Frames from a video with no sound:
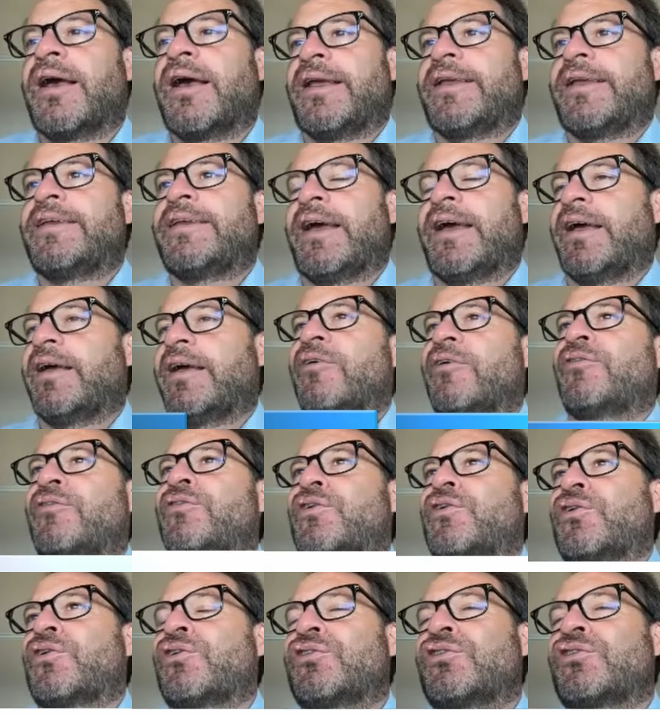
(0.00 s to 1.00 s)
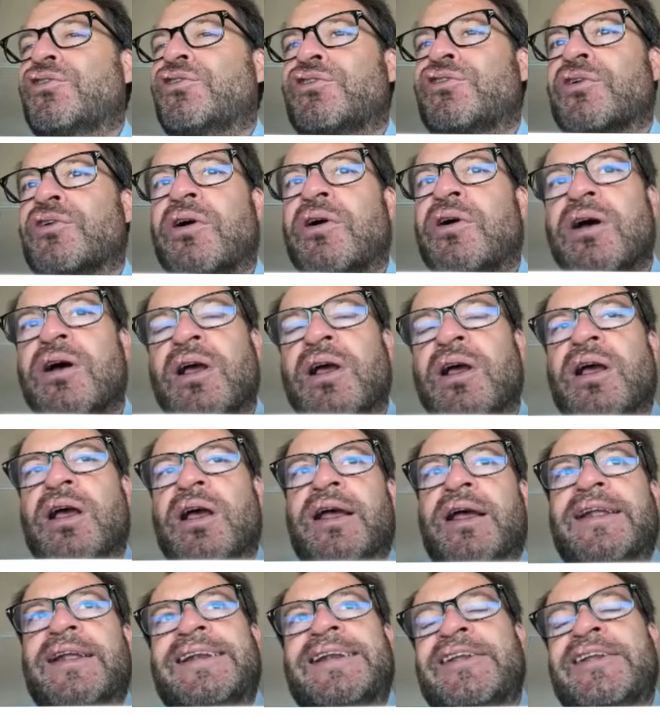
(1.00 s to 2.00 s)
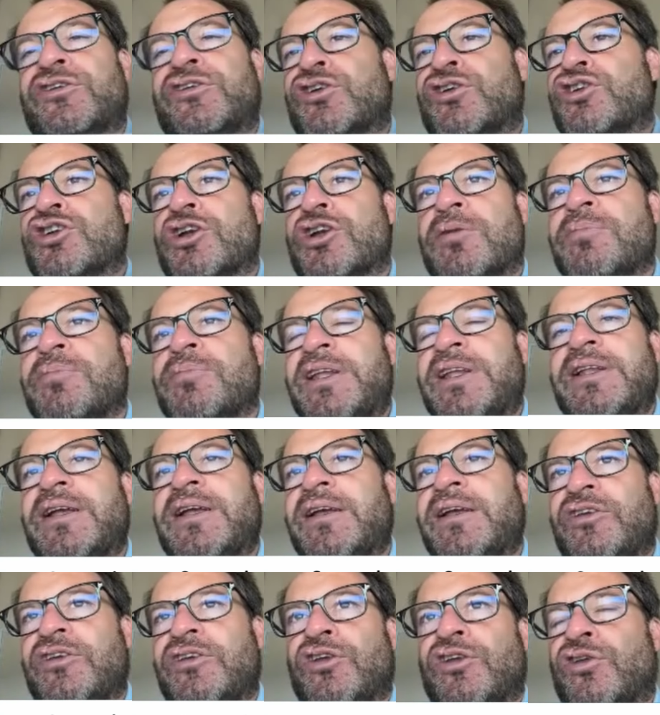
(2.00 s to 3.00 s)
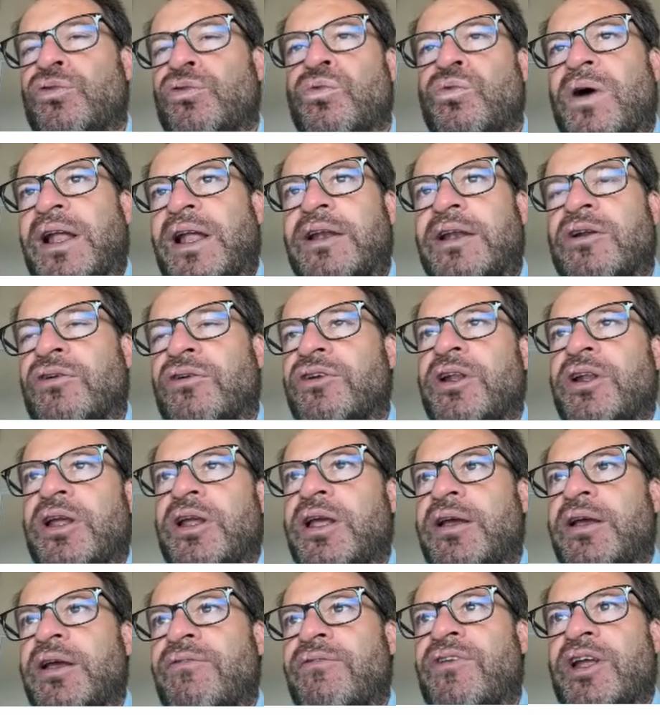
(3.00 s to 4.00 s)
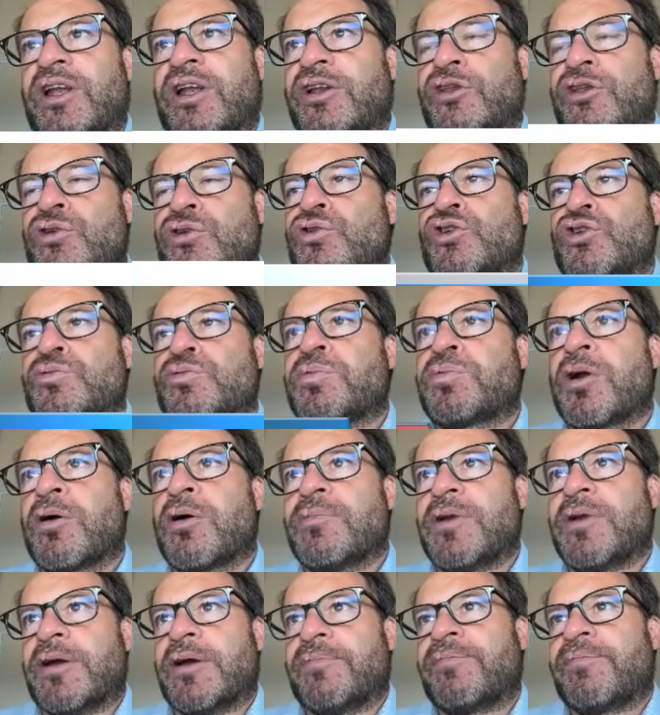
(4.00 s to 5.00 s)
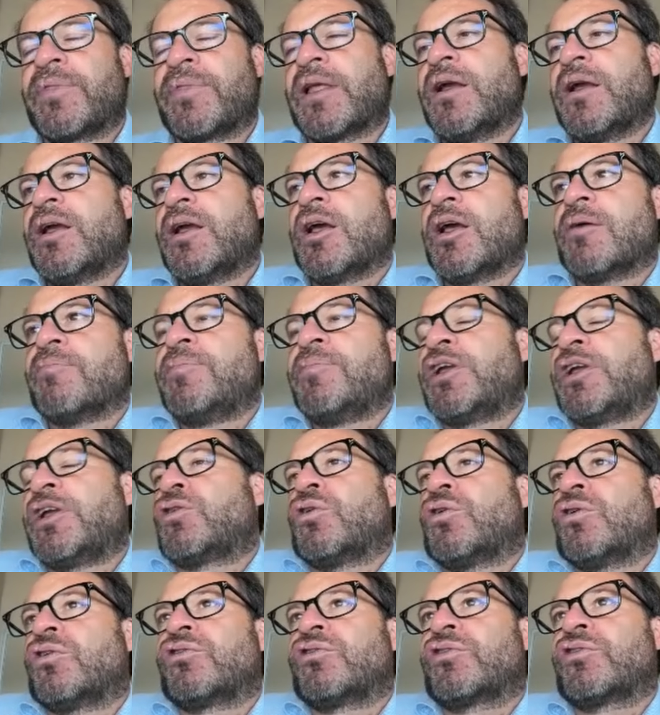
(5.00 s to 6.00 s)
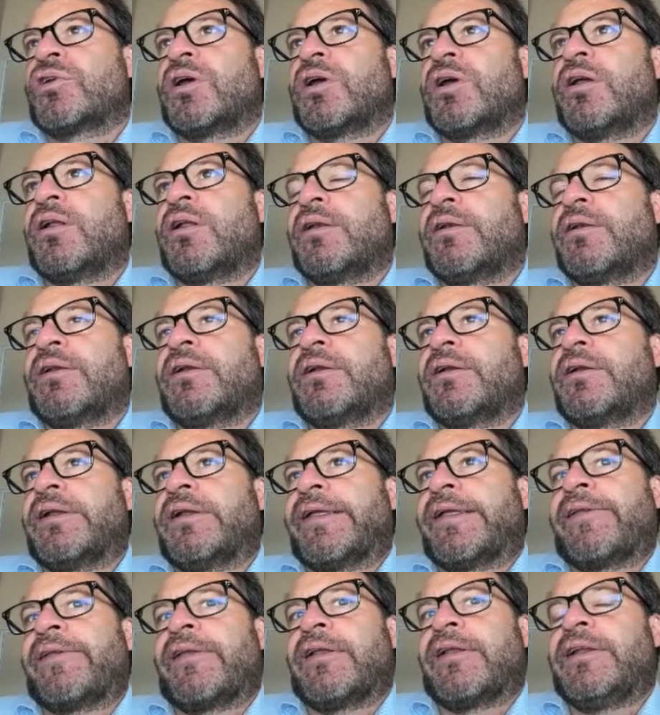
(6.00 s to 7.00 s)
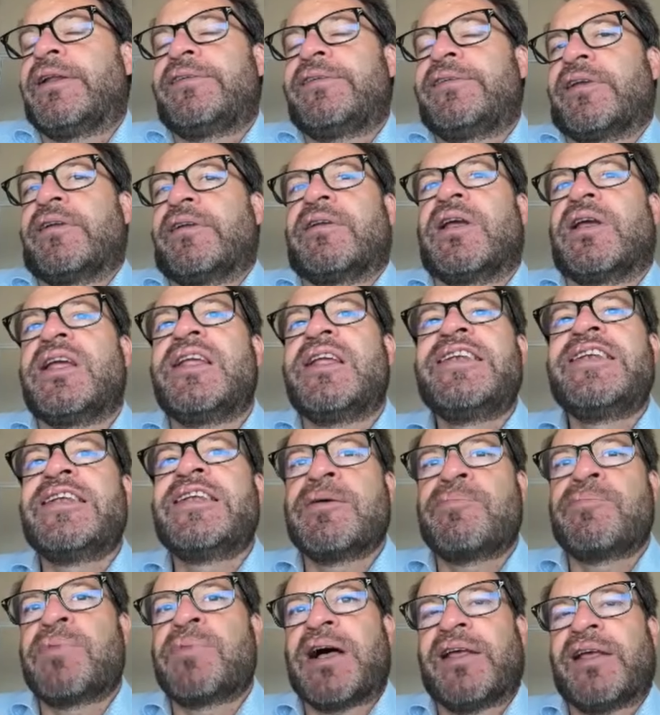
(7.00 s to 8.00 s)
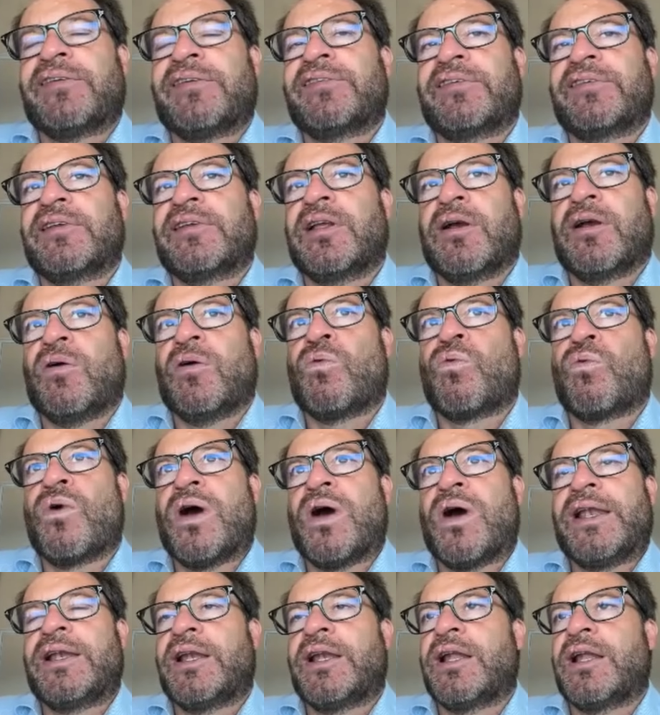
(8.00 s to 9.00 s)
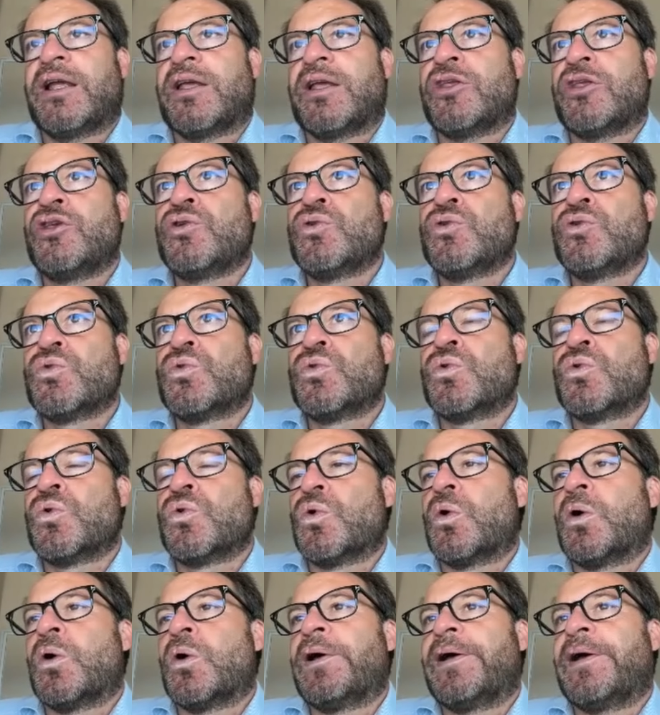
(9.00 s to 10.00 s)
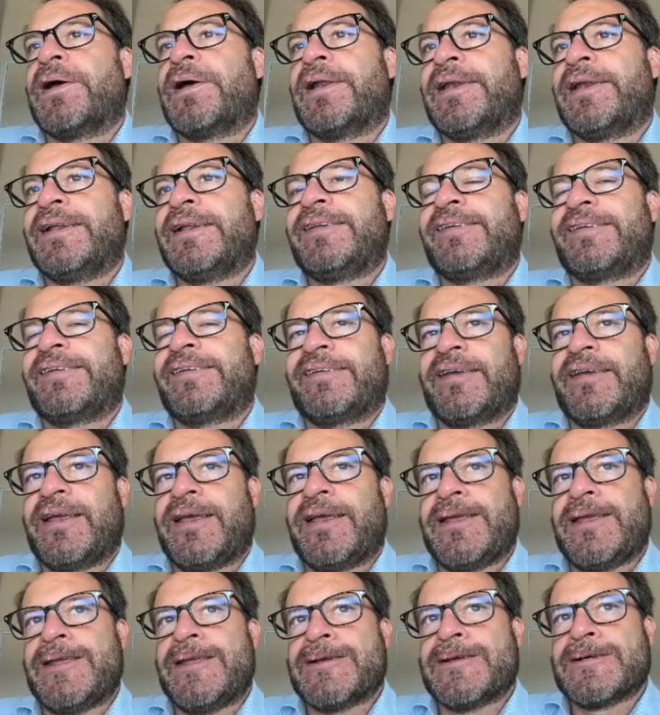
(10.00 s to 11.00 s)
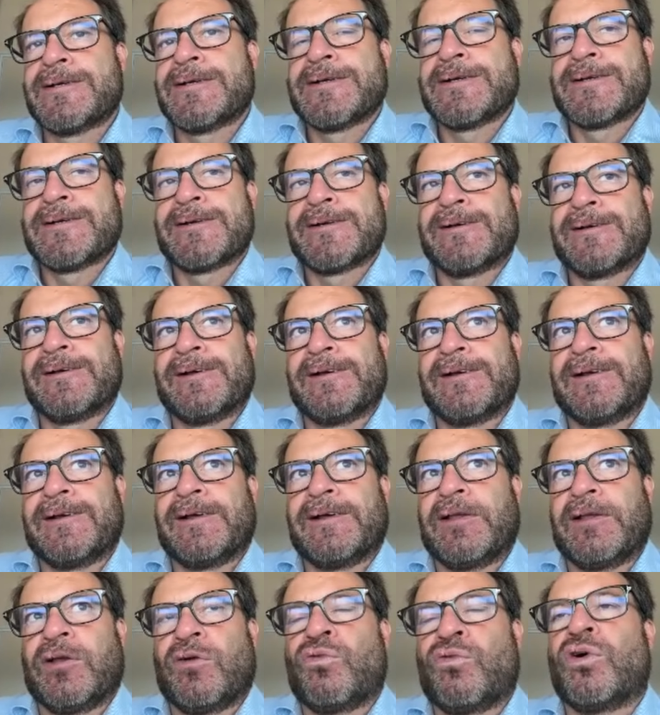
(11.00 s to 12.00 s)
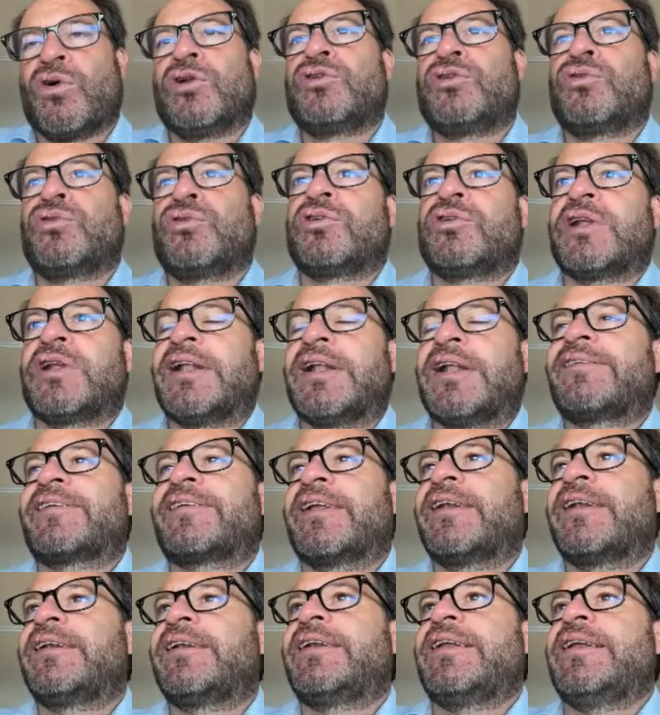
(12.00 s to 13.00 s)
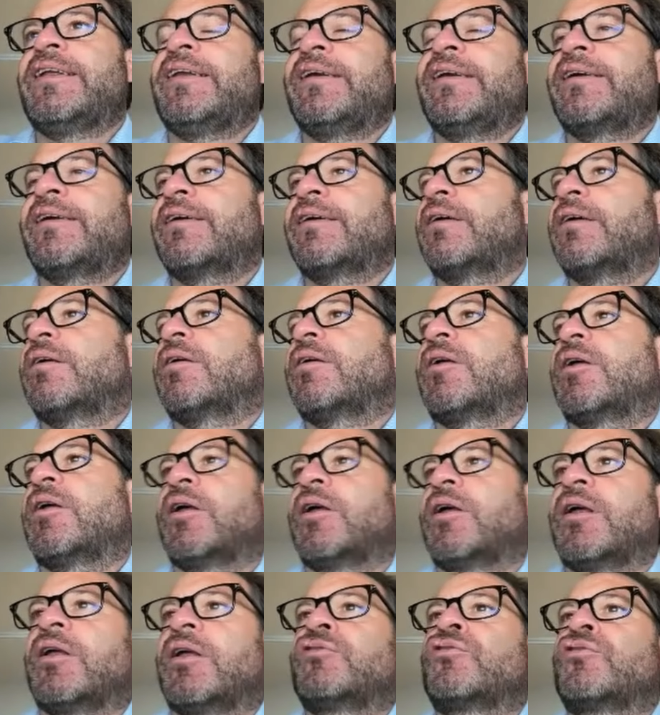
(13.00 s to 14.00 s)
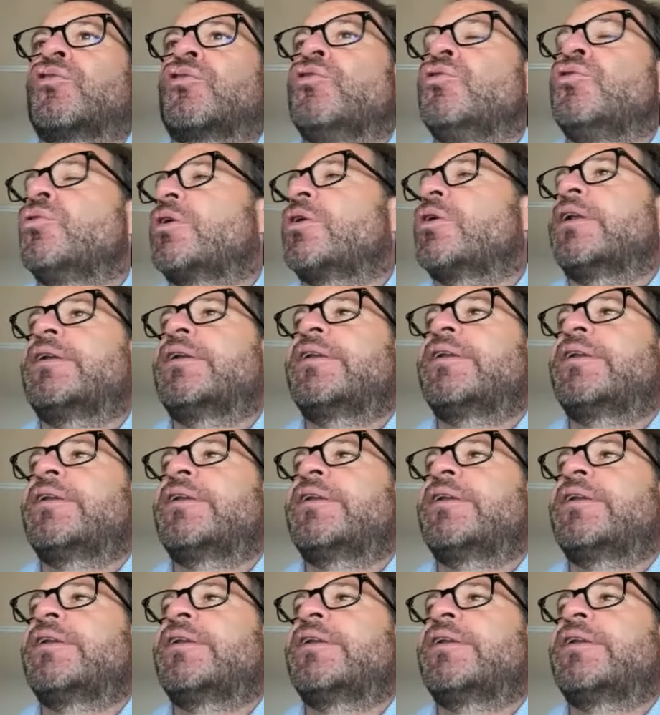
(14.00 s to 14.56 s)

Yeah, of course. So, and the social media is one of the very huge problem because, listen, in the past, when you, let's say, want to tell something, so you can